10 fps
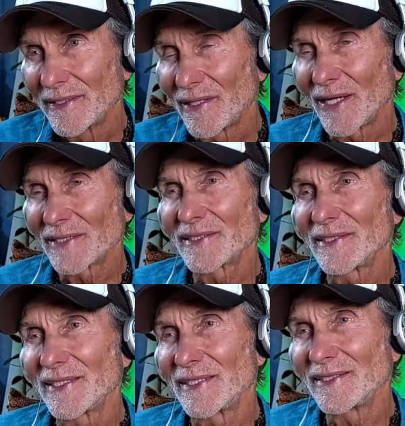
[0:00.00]
They're
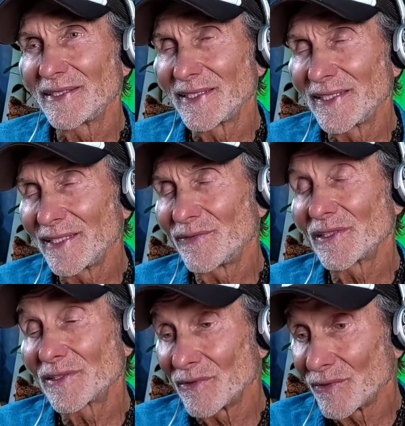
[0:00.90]
actually to give
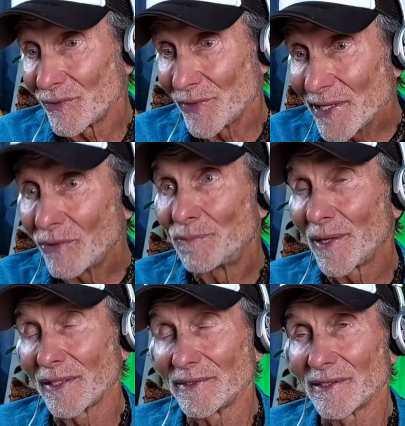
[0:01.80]
us real
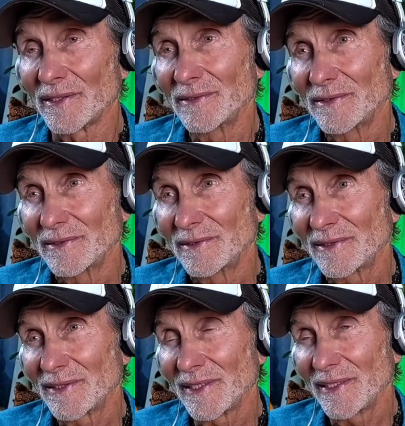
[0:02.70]
pleasure.
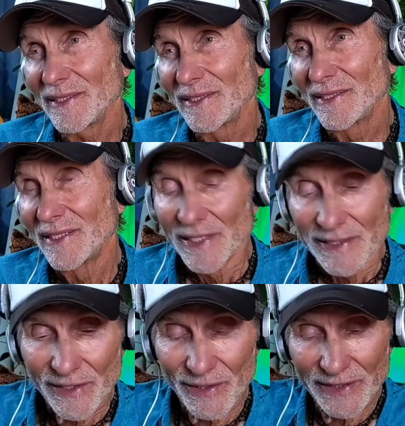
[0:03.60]
See?
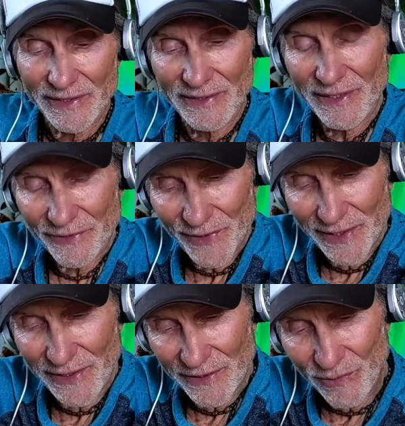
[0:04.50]
So let's
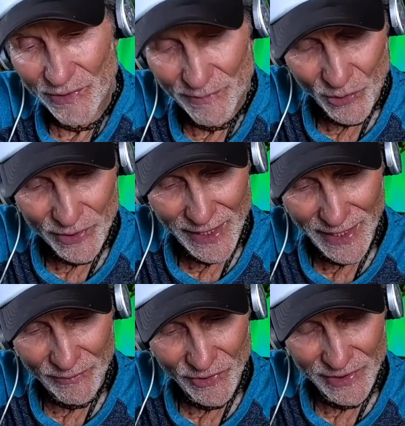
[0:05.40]
read this one more
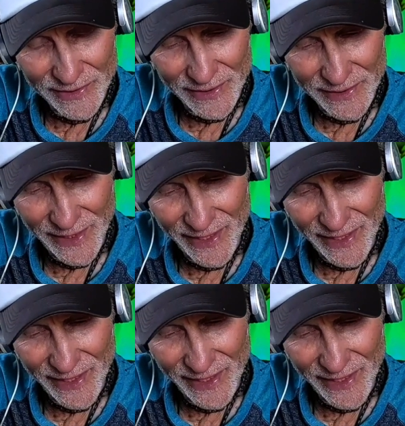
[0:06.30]
time. What does it say?